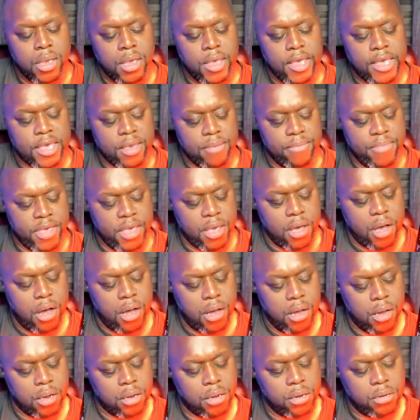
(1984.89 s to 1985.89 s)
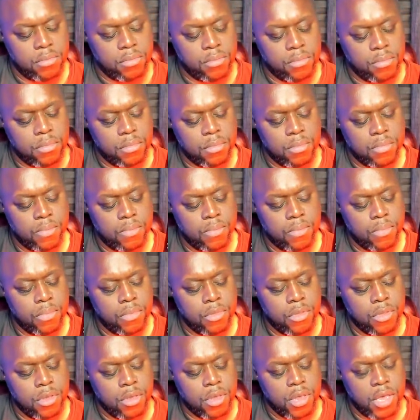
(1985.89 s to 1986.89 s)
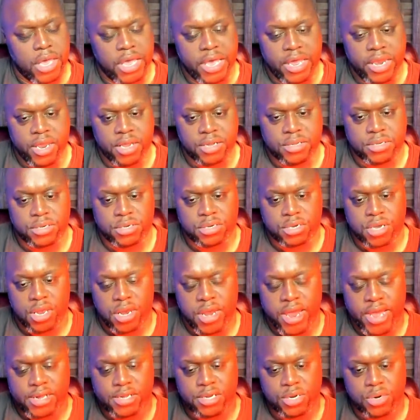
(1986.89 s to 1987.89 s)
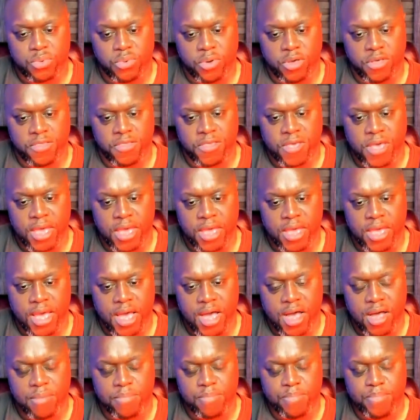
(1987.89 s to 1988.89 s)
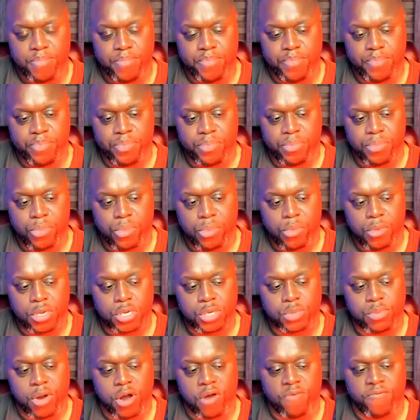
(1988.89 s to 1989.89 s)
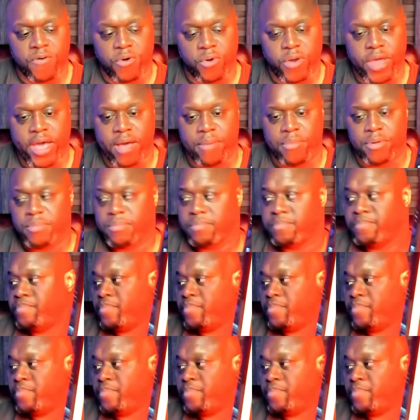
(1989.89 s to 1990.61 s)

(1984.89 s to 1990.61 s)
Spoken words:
It can be hung, and it's connected with a smartphone app.